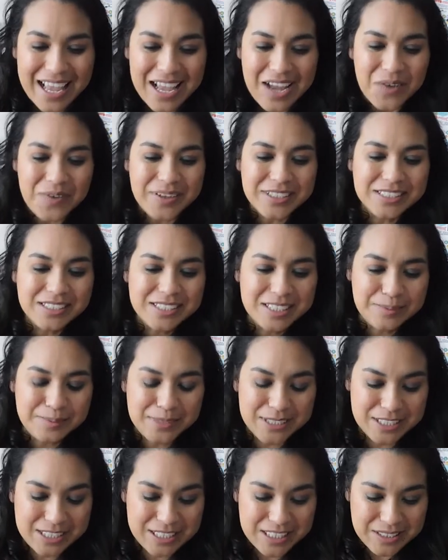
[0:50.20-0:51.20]
Question
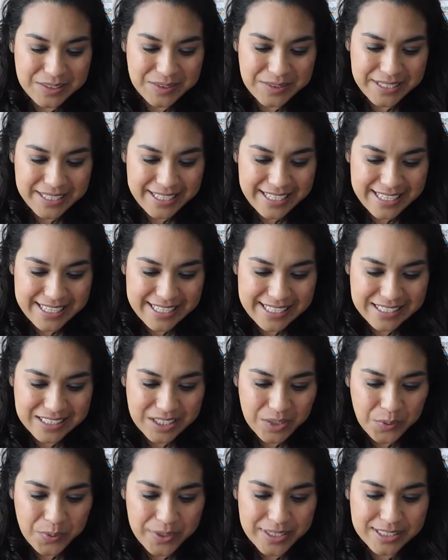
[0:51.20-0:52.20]
number two is,
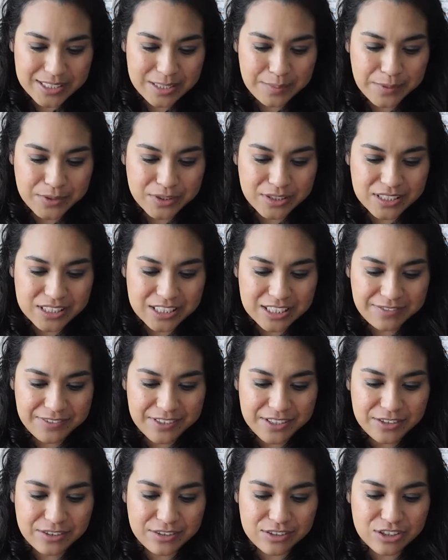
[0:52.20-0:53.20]
what is the most
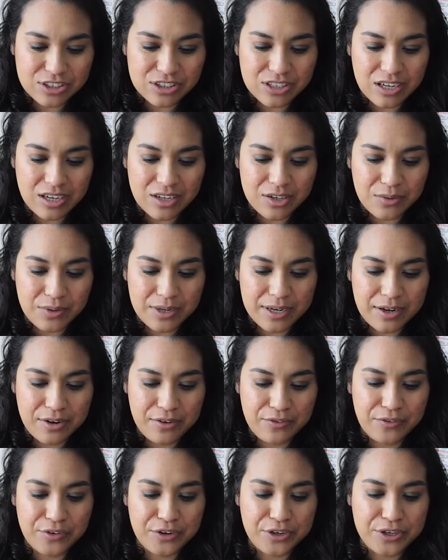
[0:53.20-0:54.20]
difficult genre
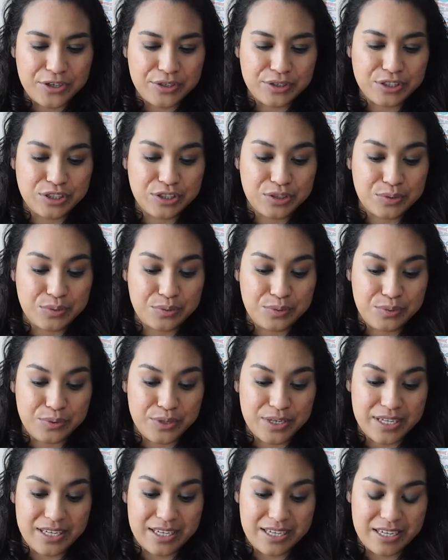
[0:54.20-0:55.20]
for you to
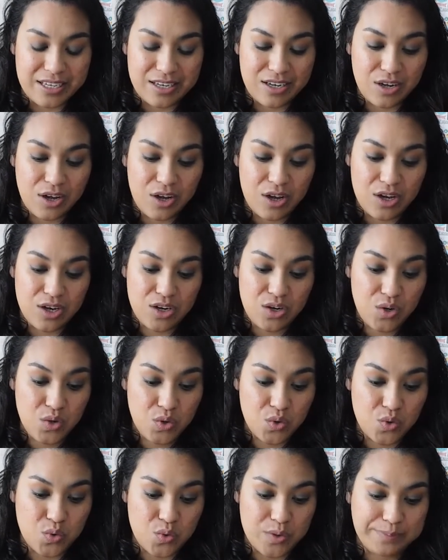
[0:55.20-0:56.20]
read?
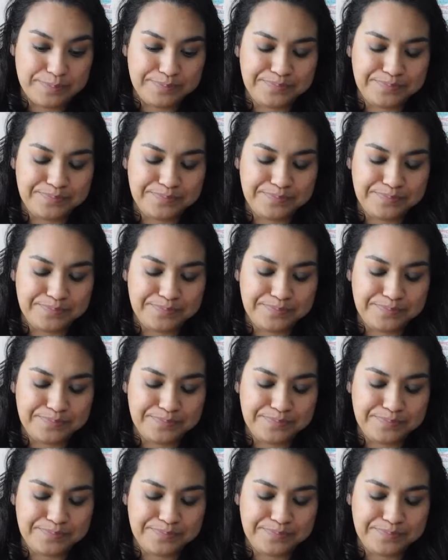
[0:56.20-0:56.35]
Oh,